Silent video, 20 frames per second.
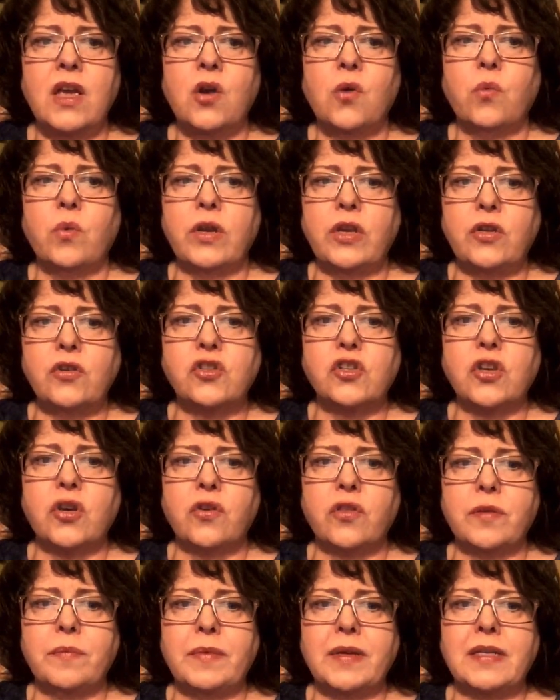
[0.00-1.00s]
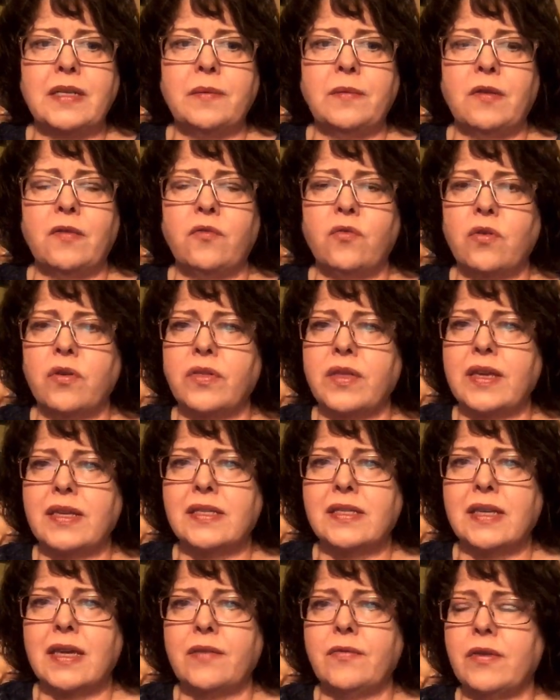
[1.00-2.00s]
we usually go the Monday before
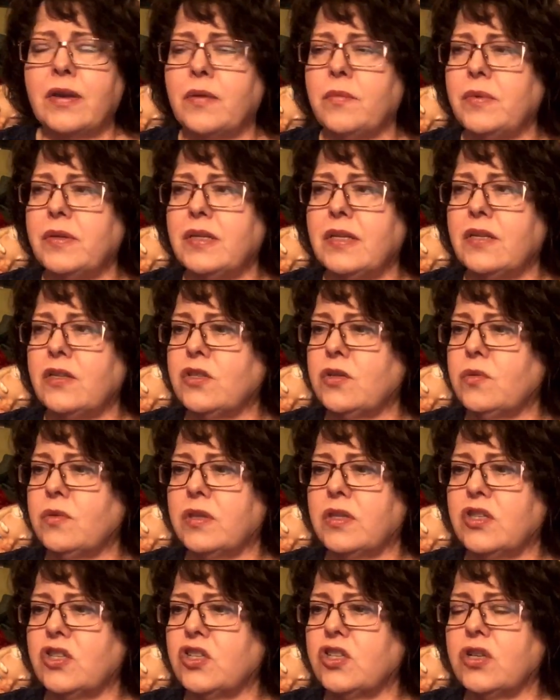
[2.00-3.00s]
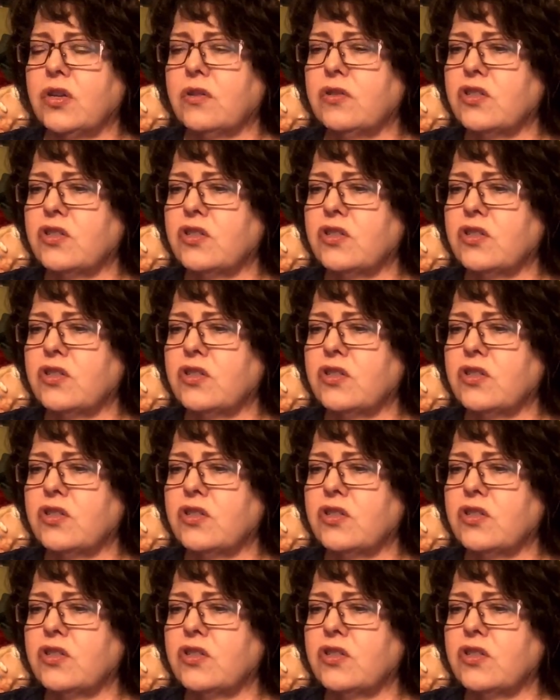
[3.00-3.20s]
Thanksgiving, and we didn't do it this year.